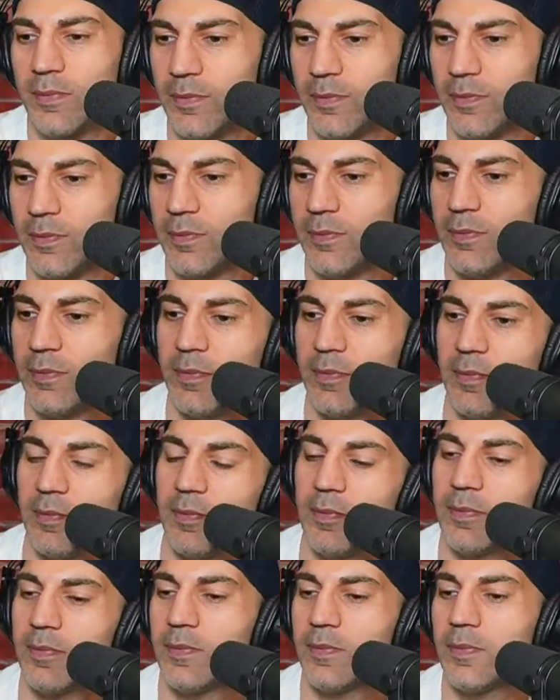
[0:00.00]

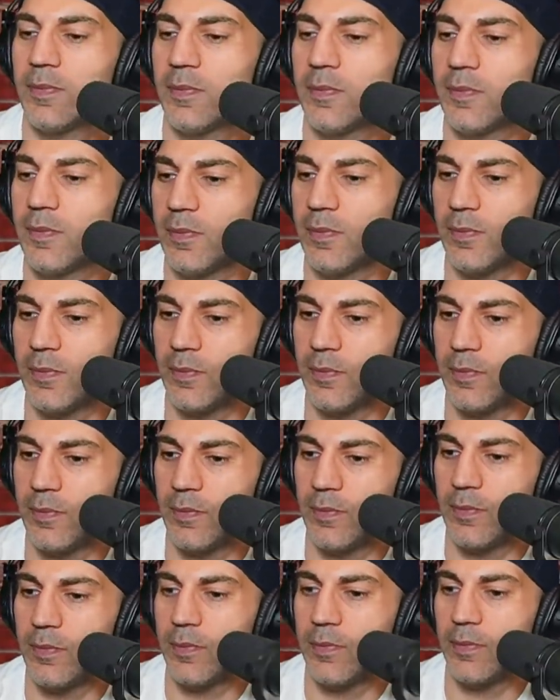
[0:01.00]

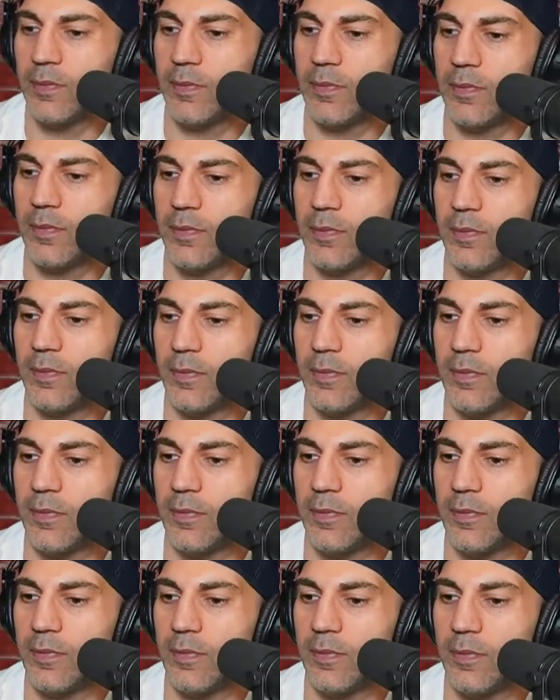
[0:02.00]

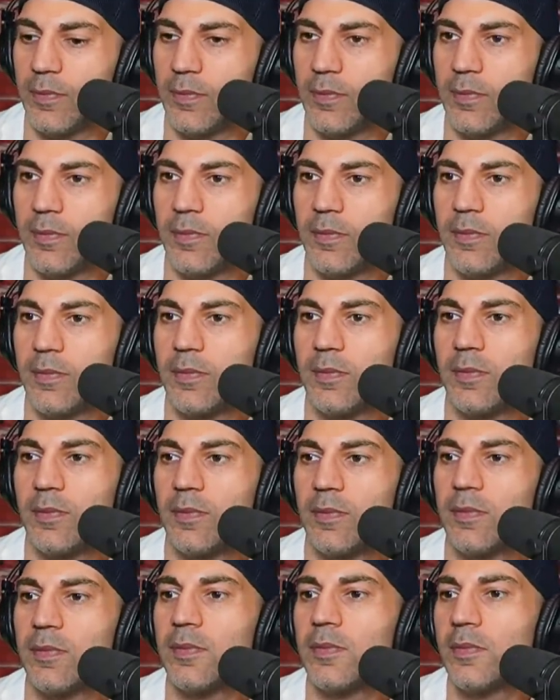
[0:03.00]

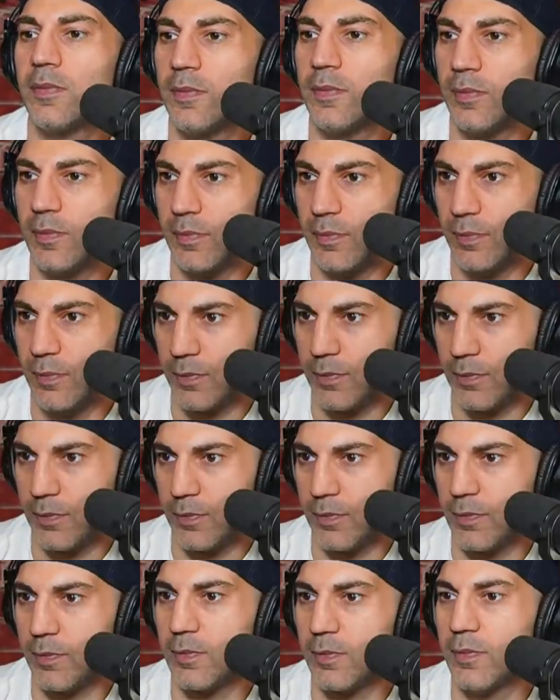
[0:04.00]

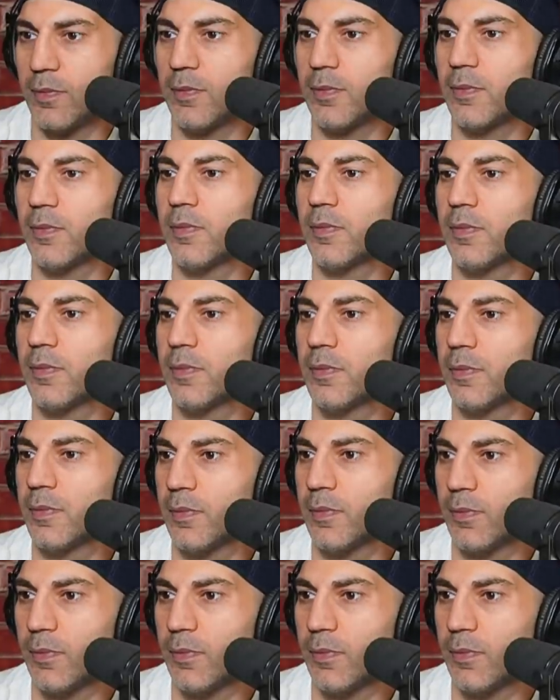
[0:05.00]
(silent)